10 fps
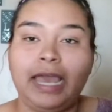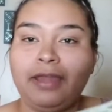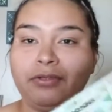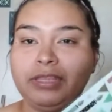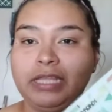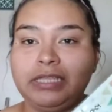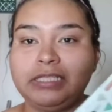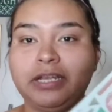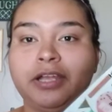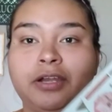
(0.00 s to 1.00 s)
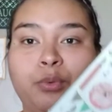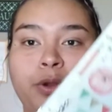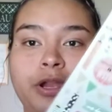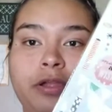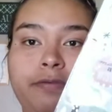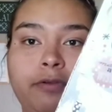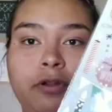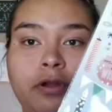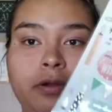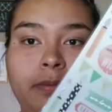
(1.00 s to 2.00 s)
I don't think these are gonna work
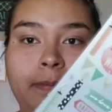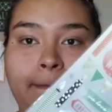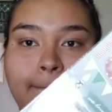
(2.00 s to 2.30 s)
for